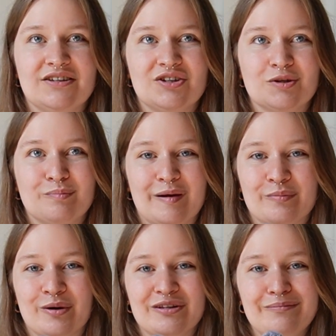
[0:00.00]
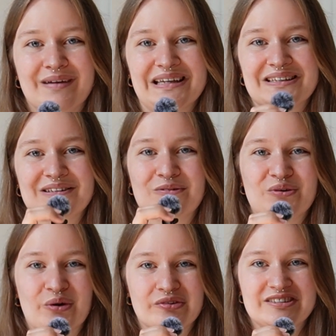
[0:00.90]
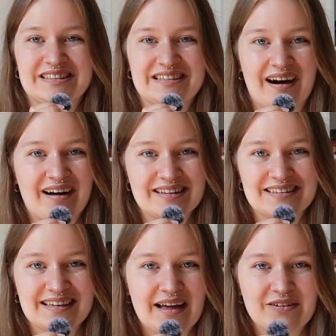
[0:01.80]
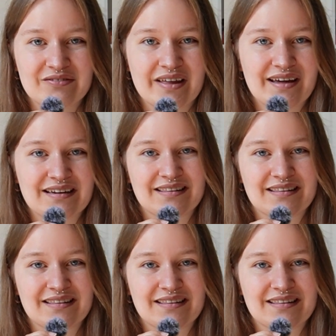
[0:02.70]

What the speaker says: and you could probably make a little ghosty garland out of that.